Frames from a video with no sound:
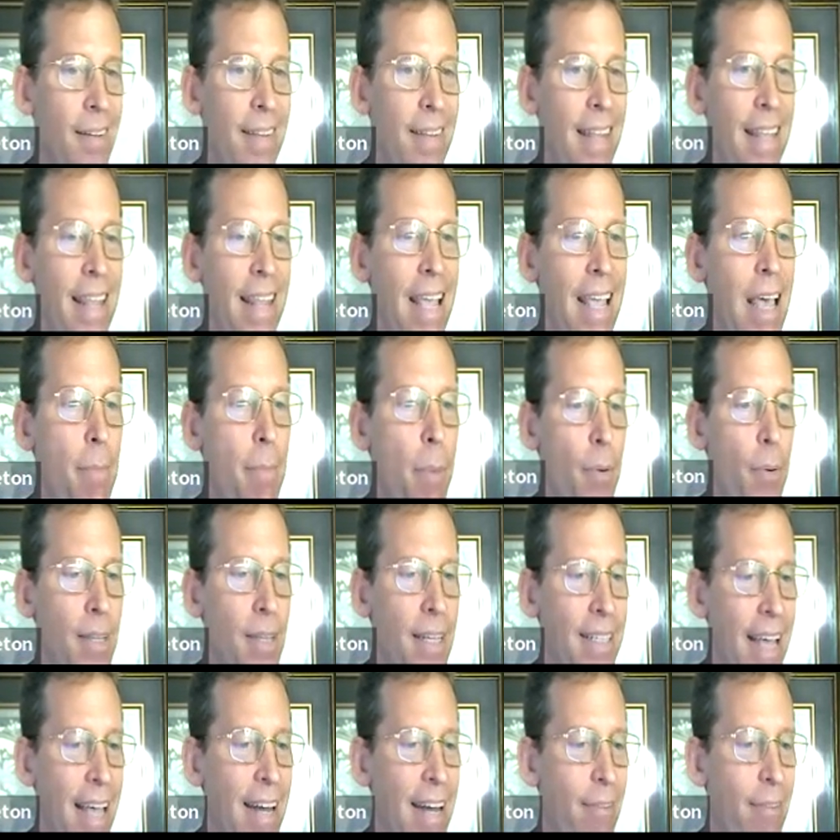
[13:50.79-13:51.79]
Then they come up with
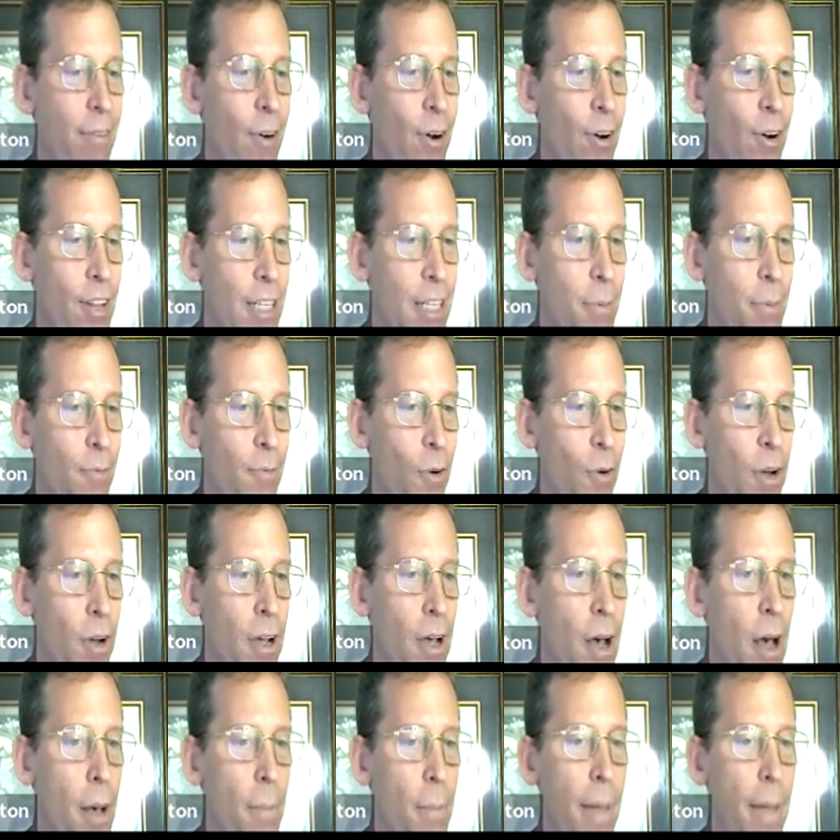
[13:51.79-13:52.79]
this. I've never heard this before.
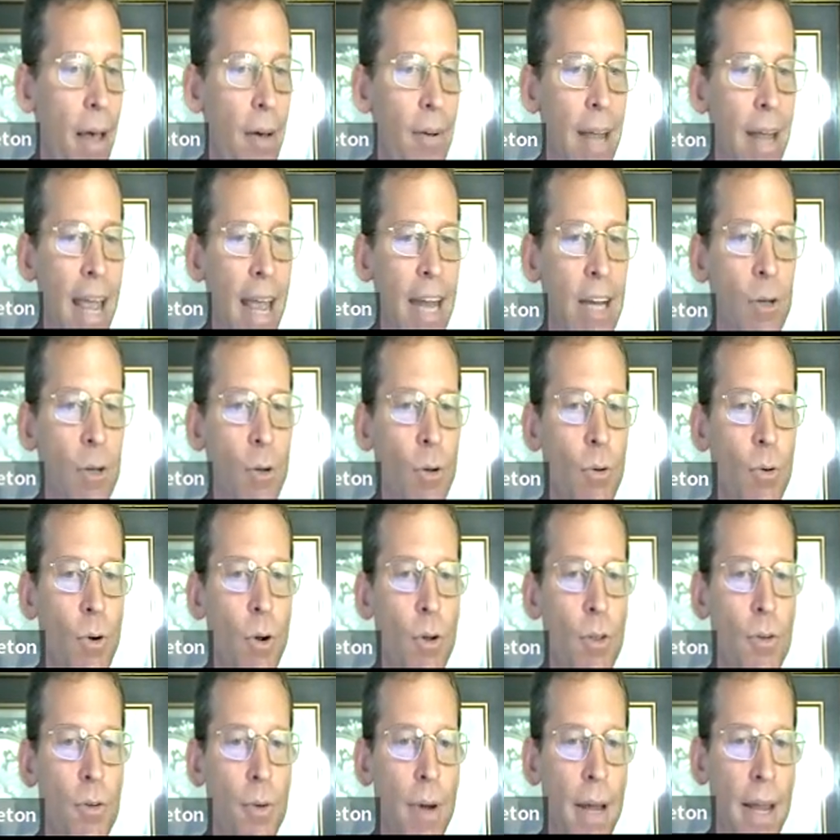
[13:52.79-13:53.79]
Compound annual
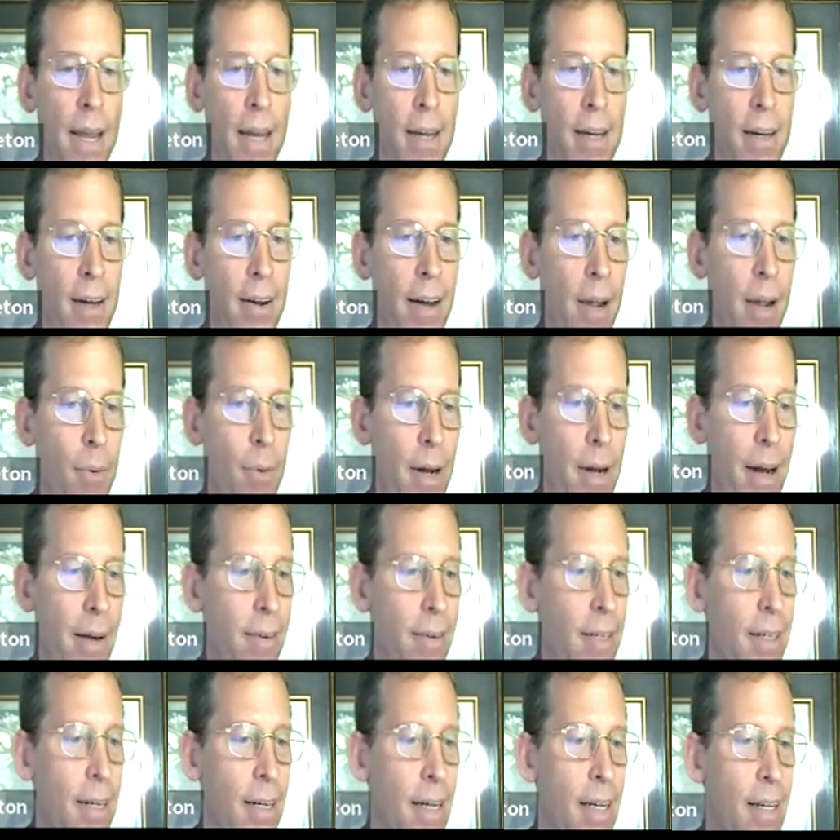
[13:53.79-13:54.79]
growth rate. All right,
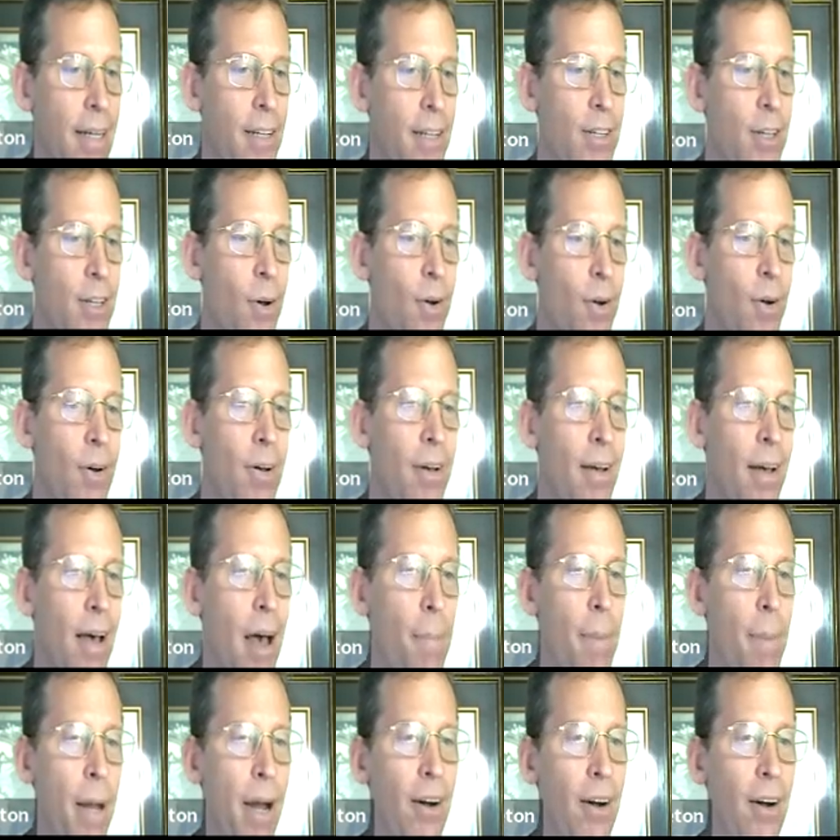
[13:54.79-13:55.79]
whatever. So
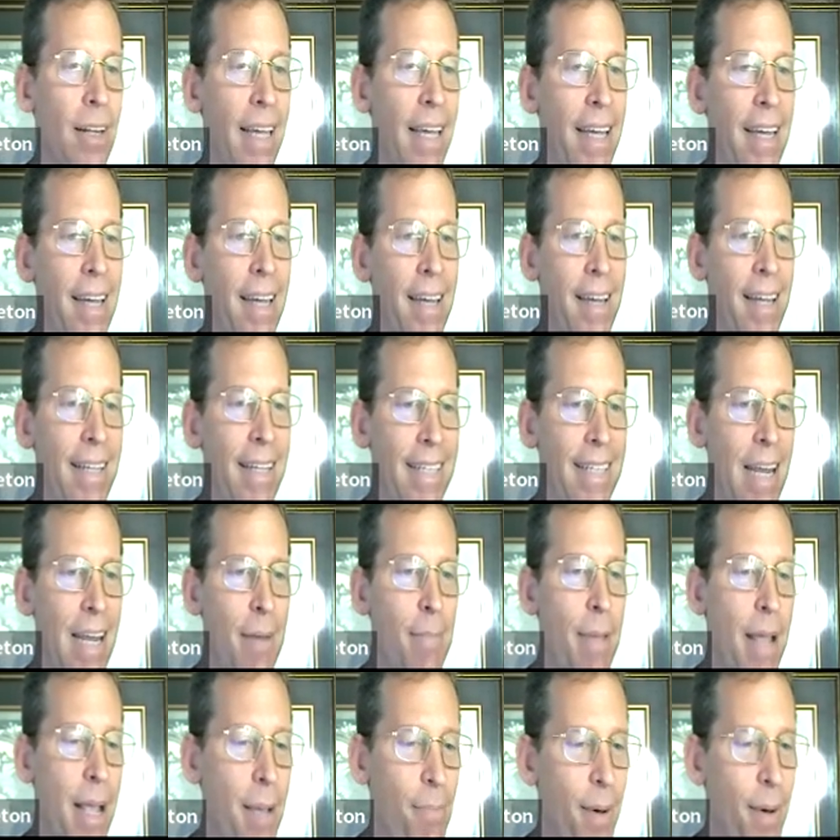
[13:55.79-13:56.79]
apparently, it's
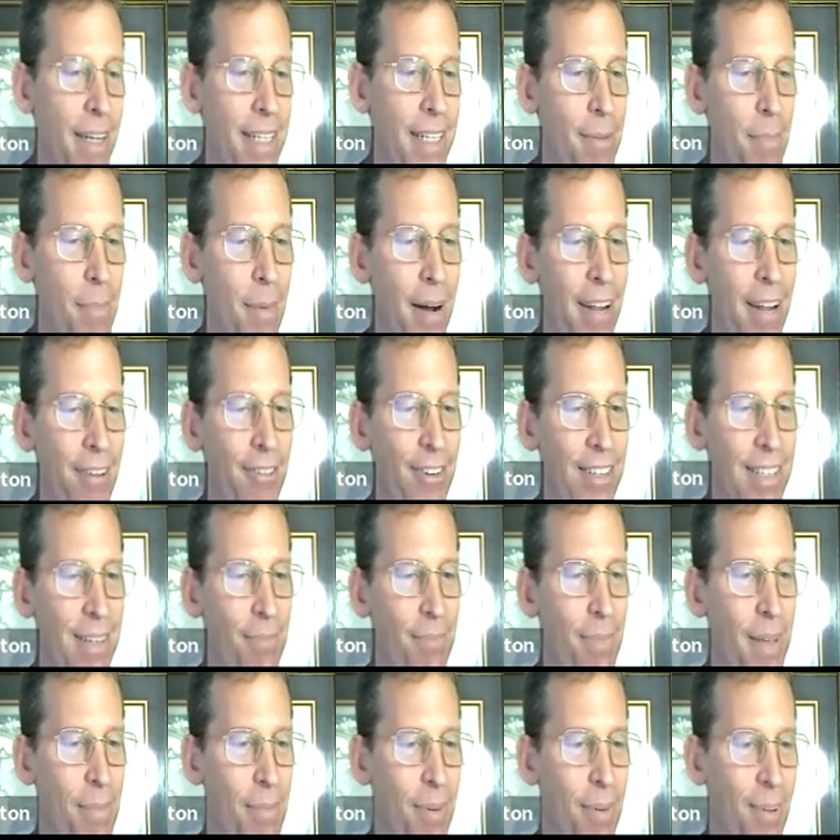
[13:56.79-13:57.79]
going to make a bunch of money for
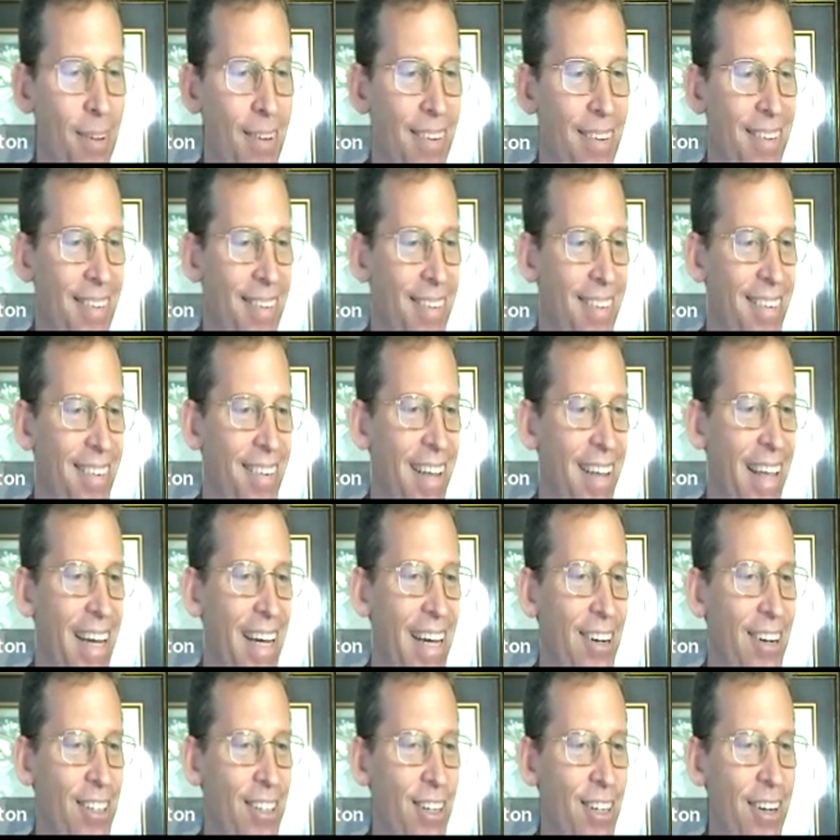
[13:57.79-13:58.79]
some people.
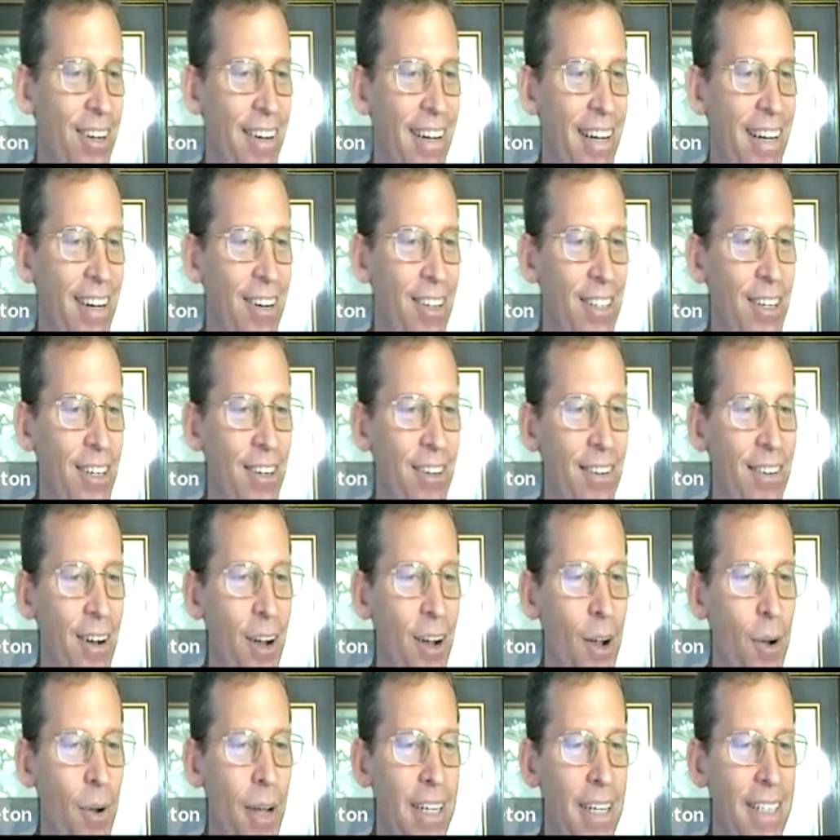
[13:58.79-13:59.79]
And here's your here's your
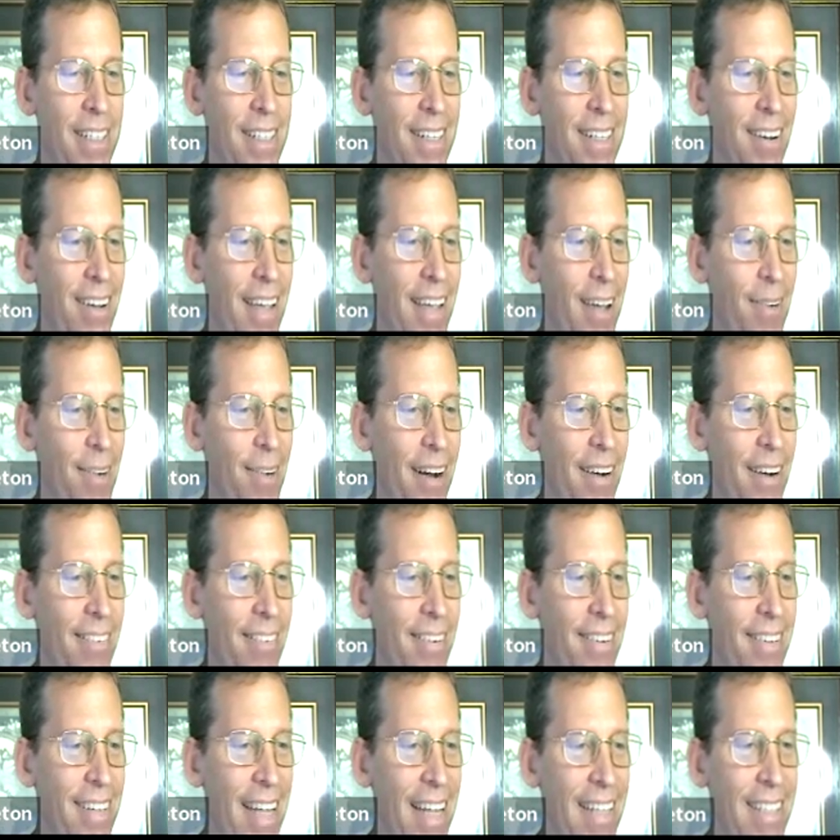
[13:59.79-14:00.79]
equation. Okay,
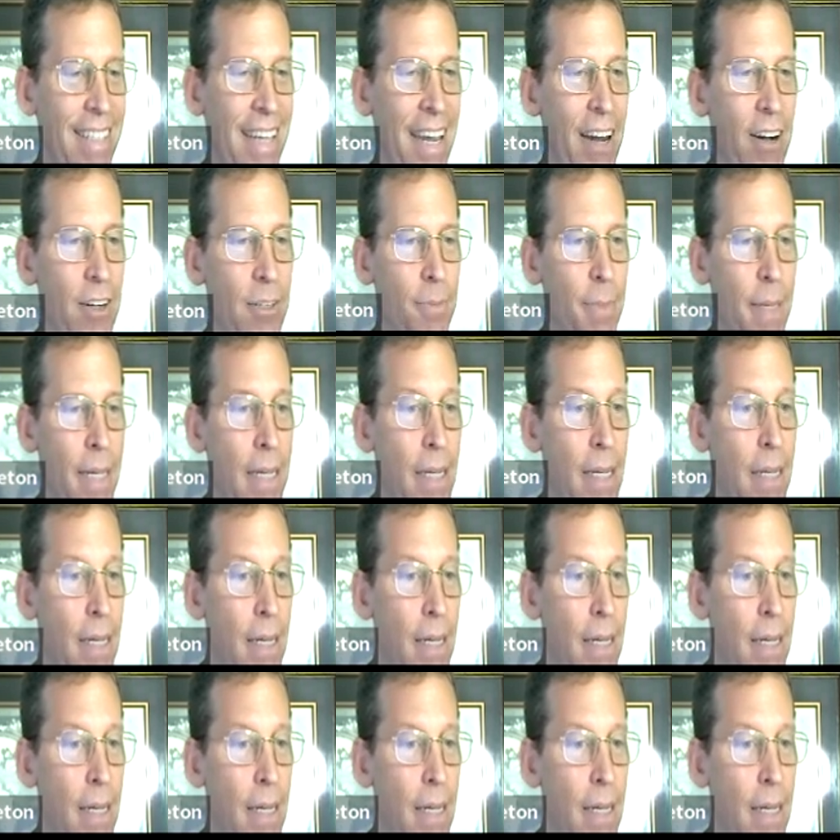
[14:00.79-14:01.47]
whatever. That scares me.